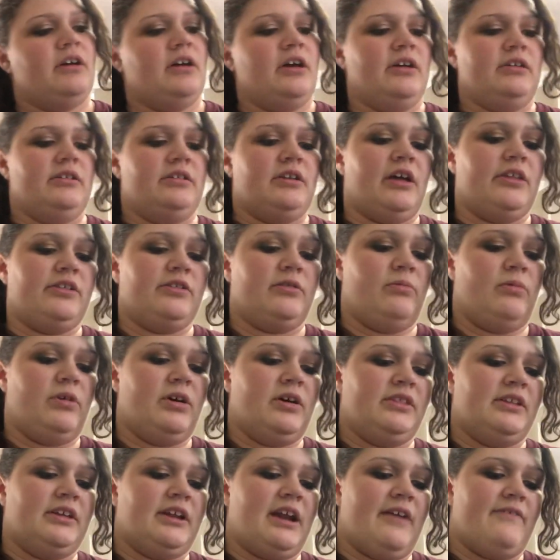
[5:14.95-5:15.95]
Another
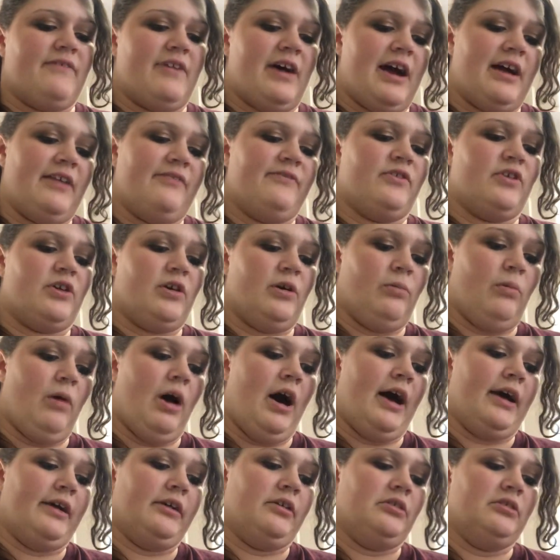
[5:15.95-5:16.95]
one that I've had for a
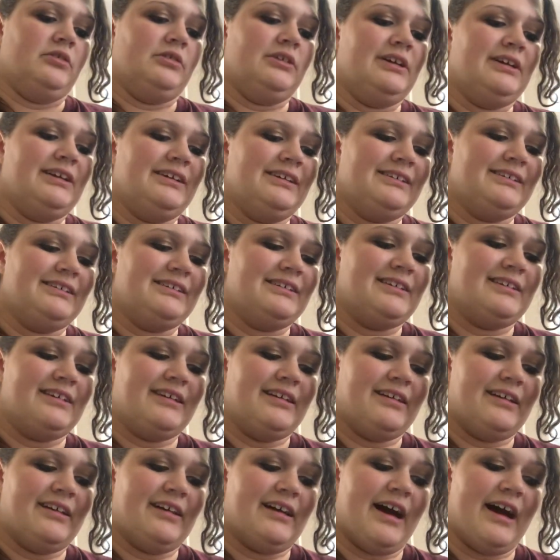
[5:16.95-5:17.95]
while,
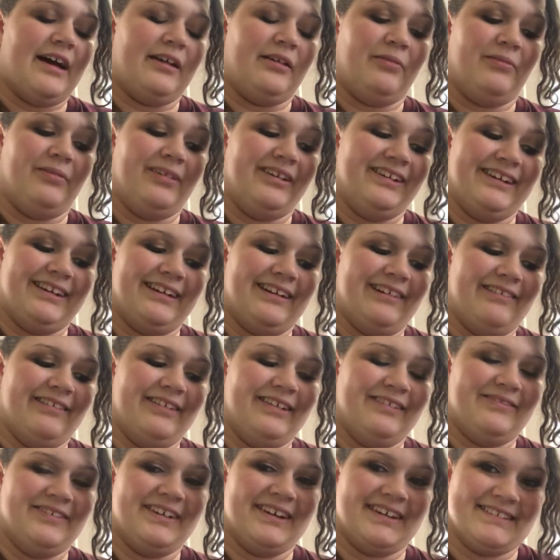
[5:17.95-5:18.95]
I don't want to get
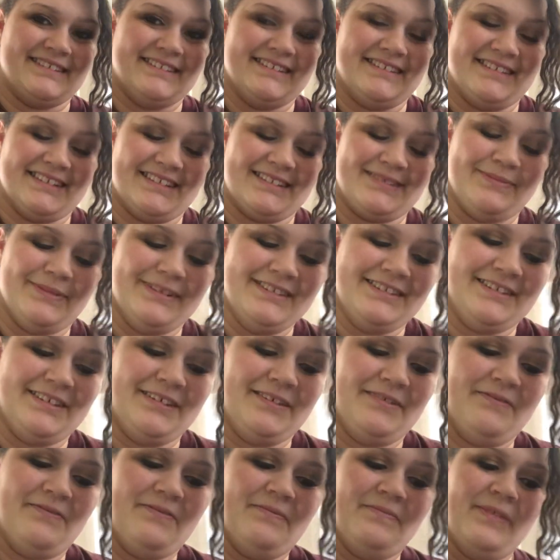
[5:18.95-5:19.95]
rid of it because it's
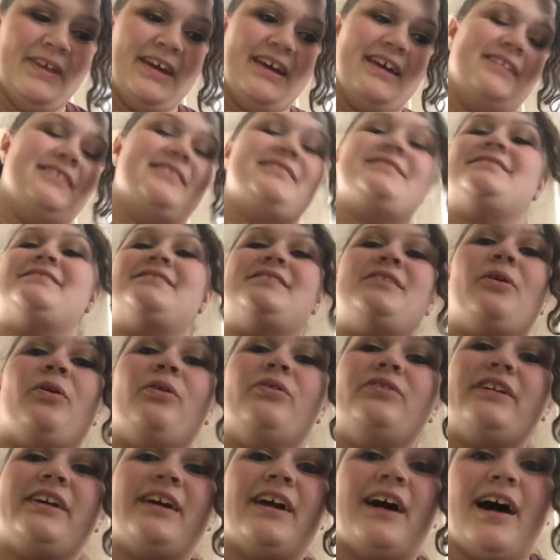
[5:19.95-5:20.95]
expensive. This is the
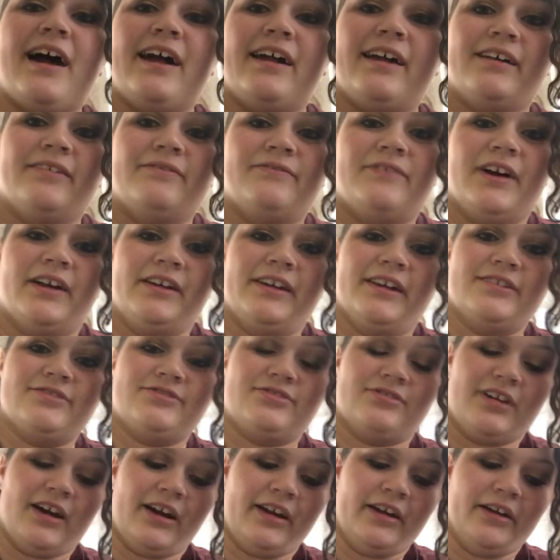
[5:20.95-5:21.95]
only high-end
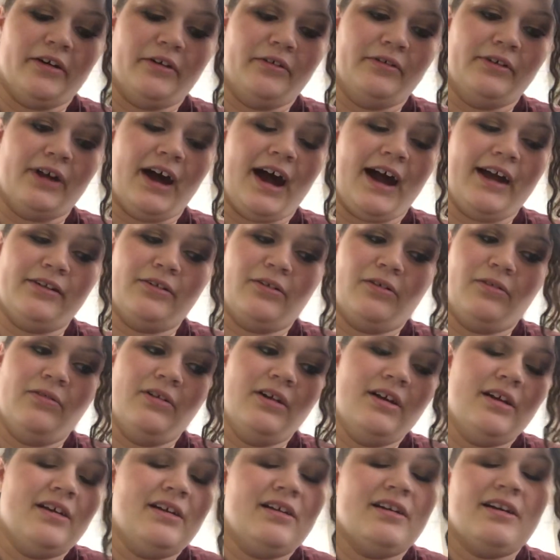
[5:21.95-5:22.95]
foundation I own.
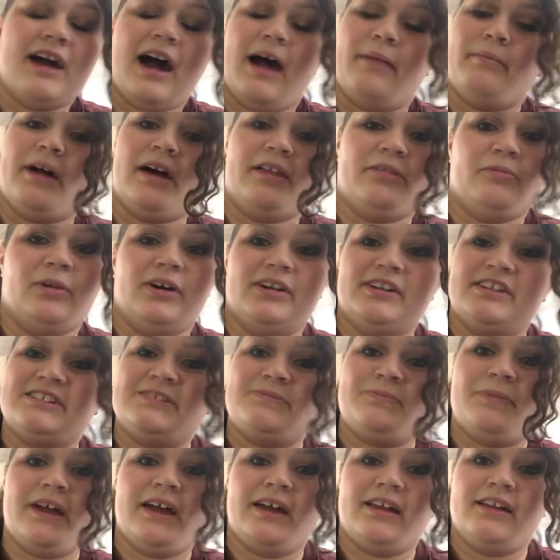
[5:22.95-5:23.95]
I'm not one to
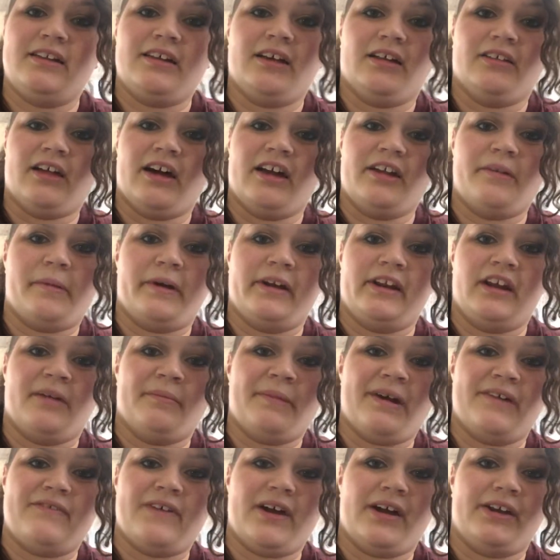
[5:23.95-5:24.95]
spend a lot of money on
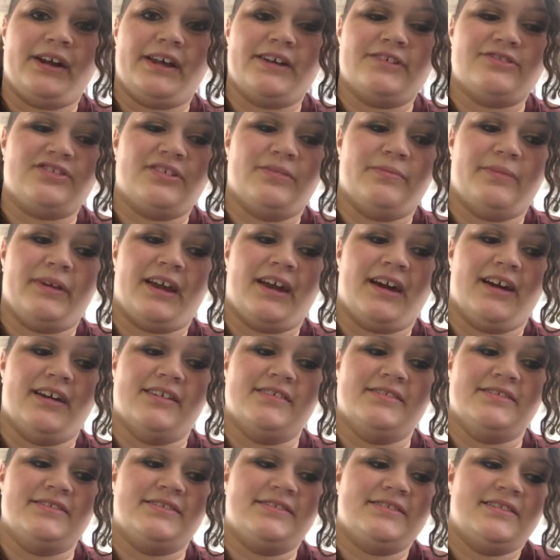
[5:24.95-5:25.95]
my foundation
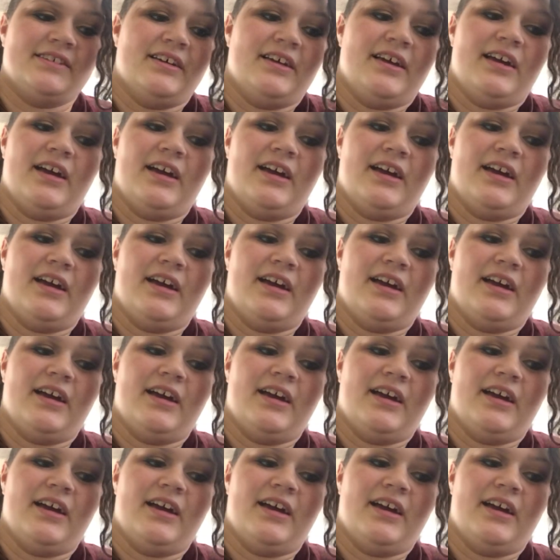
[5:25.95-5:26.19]
because